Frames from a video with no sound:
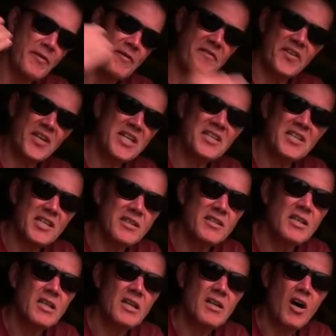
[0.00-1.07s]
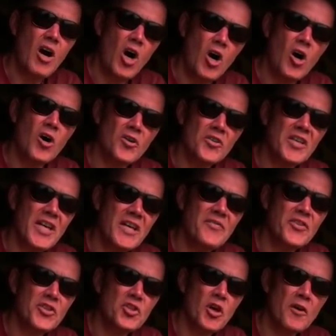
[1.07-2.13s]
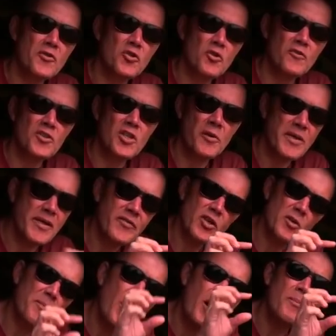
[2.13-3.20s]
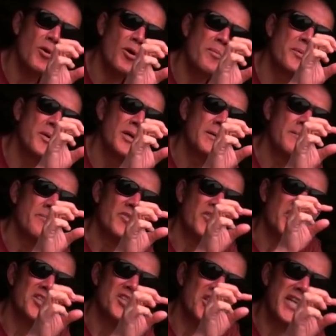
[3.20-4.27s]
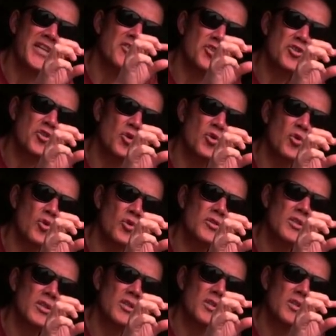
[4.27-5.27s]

were feeding hard in the soft stuff. So even a pop-up that's an inch tall